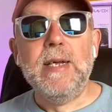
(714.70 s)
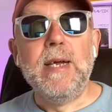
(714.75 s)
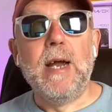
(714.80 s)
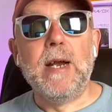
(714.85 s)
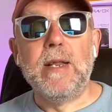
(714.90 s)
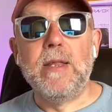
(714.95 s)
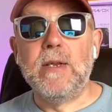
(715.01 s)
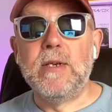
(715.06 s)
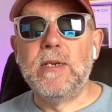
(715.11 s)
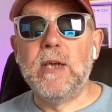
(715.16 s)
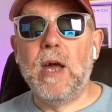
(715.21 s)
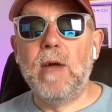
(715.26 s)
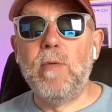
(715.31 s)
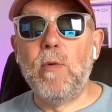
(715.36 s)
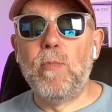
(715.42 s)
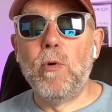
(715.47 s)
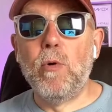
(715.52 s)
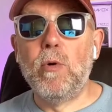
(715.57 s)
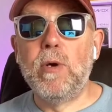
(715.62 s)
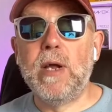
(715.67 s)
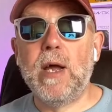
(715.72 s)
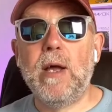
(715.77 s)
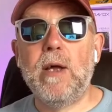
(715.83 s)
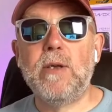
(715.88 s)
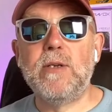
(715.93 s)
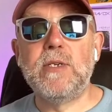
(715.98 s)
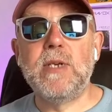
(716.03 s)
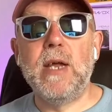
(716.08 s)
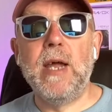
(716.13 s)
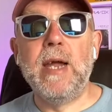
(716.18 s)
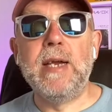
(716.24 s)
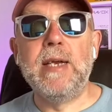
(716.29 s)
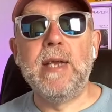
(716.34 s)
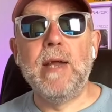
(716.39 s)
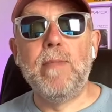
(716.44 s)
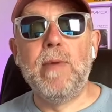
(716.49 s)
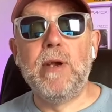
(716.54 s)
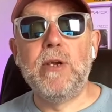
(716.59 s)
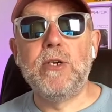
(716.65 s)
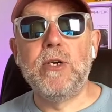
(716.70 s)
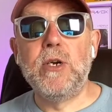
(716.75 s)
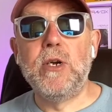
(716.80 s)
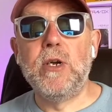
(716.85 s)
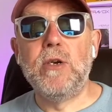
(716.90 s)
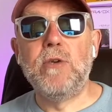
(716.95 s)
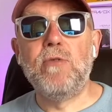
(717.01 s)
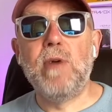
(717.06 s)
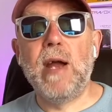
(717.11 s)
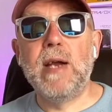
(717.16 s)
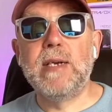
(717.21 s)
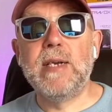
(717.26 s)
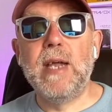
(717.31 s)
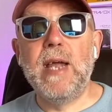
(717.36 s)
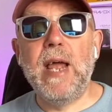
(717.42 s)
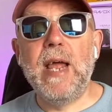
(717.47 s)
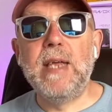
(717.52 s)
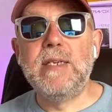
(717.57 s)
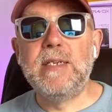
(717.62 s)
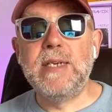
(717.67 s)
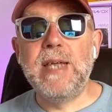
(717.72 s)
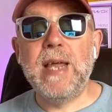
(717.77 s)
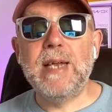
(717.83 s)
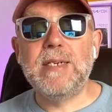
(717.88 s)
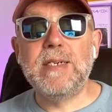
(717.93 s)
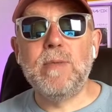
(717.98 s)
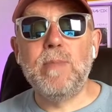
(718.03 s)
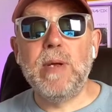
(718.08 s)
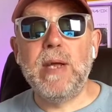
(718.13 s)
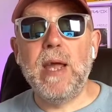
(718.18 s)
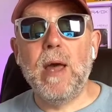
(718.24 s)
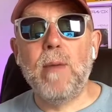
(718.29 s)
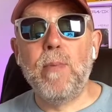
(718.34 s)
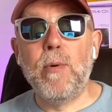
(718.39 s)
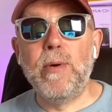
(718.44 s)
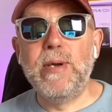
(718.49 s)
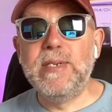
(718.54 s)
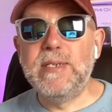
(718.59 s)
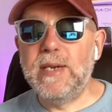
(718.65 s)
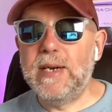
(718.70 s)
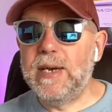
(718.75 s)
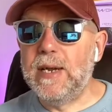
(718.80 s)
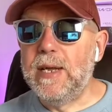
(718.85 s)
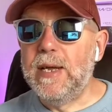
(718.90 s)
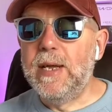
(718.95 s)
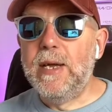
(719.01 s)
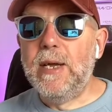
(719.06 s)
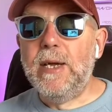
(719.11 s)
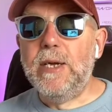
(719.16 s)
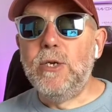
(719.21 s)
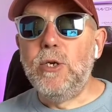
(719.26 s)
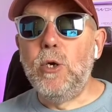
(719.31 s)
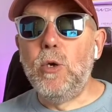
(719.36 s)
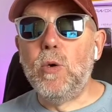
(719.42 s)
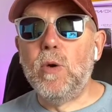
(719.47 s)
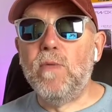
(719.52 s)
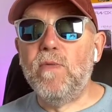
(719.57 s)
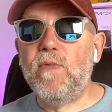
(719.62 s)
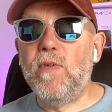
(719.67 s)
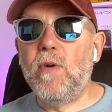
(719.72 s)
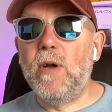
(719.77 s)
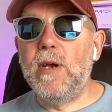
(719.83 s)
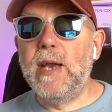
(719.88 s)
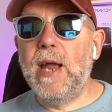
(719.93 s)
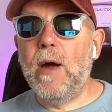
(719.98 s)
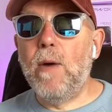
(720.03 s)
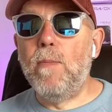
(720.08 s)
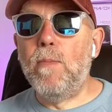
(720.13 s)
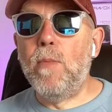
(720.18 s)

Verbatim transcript: and at the time of broadcast, a demolition contractor has yet to be appointed. You can find out